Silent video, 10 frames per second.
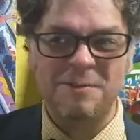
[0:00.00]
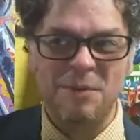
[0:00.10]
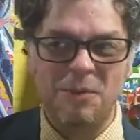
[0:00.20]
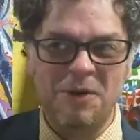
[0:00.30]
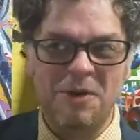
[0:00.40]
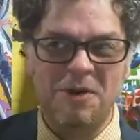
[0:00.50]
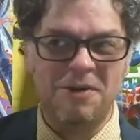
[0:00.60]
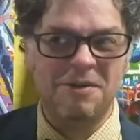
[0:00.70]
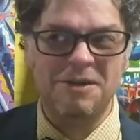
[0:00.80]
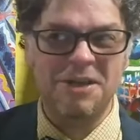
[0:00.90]
But with
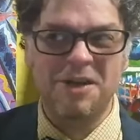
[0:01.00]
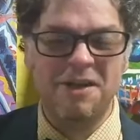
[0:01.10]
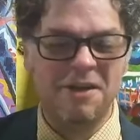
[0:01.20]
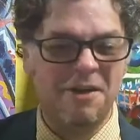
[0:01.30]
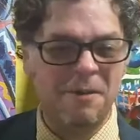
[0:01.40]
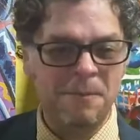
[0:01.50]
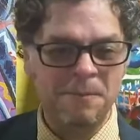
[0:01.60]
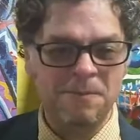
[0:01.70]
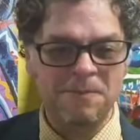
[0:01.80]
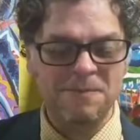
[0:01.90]
her, she didn't care.
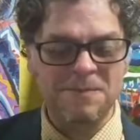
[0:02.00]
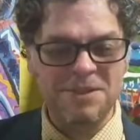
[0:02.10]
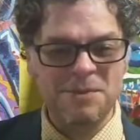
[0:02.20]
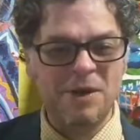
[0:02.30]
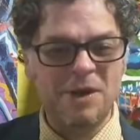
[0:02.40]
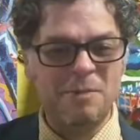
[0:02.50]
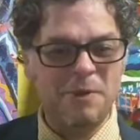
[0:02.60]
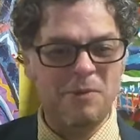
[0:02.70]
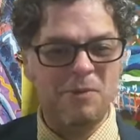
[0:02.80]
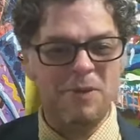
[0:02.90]
She wanted to
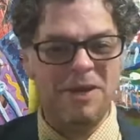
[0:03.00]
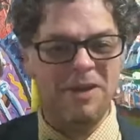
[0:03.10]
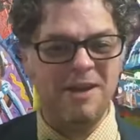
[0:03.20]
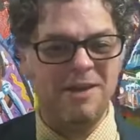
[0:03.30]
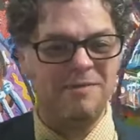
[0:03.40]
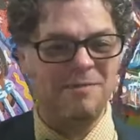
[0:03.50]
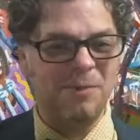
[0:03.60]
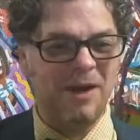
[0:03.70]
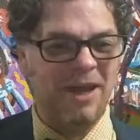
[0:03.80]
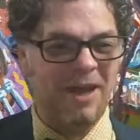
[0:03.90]
be with me, not
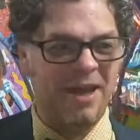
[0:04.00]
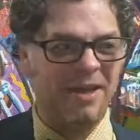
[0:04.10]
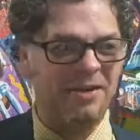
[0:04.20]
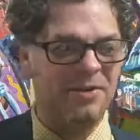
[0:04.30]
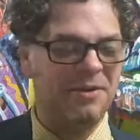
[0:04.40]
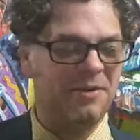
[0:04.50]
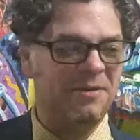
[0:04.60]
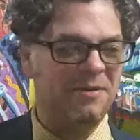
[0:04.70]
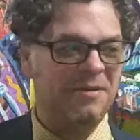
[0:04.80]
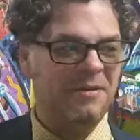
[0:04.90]
what I had.
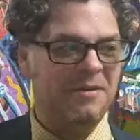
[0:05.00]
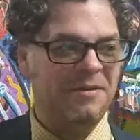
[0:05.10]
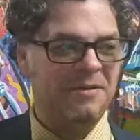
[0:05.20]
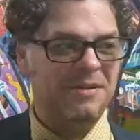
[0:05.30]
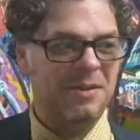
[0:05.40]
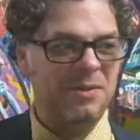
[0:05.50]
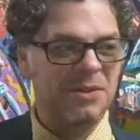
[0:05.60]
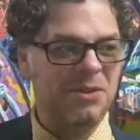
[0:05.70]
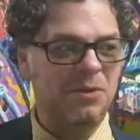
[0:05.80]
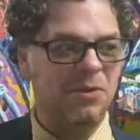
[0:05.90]
So it
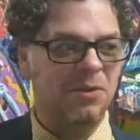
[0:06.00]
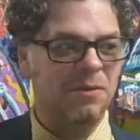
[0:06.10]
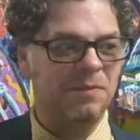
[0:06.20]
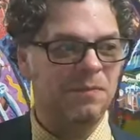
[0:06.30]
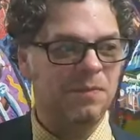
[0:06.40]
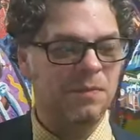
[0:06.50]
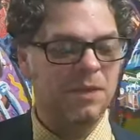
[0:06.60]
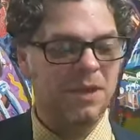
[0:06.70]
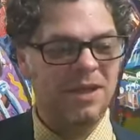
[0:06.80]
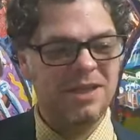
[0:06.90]
was cool.
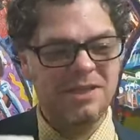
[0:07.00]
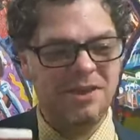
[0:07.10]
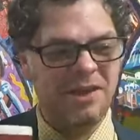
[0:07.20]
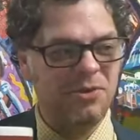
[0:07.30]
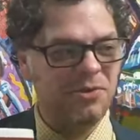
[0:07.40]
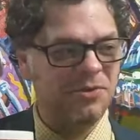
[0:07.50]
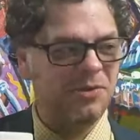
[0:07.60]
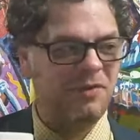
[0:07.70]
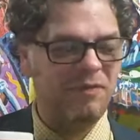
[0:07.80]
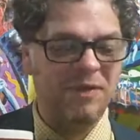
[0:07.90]
And that's how I knew is
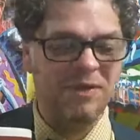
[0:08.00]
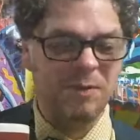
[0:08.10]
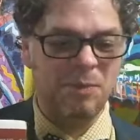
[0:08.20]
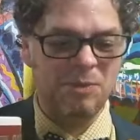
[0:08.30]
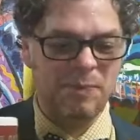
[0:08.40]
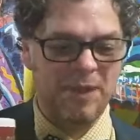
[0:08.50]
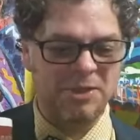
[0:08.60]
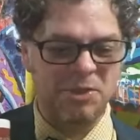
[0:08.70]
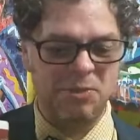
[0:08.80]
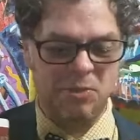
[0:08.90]
I found someone
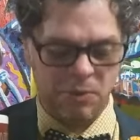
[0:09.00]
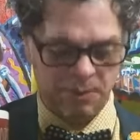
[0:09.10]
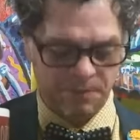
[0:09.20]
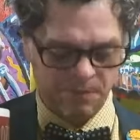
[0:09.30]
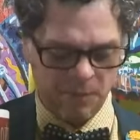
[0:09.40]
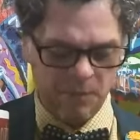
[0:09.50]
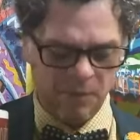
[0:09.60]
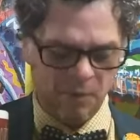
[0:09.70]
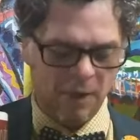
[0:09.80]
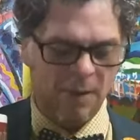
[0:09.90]
special who
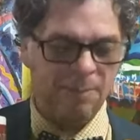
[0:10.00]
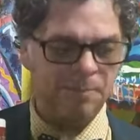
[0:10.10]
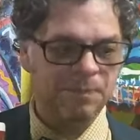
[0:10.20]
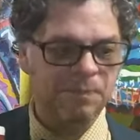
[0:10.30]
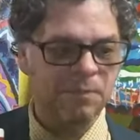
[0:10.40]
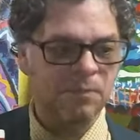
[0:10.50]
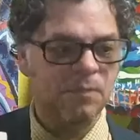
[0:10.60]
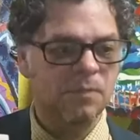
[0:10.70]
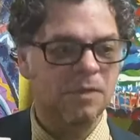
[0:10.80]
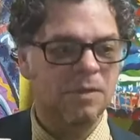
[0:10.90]

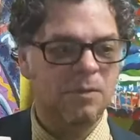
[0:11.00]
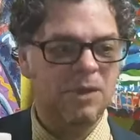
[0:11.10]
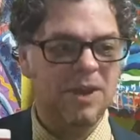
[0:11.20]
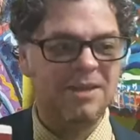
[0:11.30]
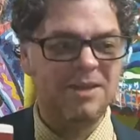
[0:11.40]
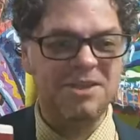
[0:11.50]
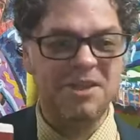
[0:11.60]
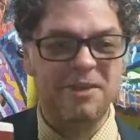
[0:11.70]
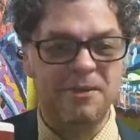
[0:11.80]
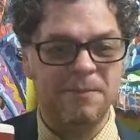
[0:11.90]
we liked each
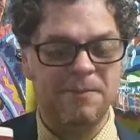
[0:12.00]
other.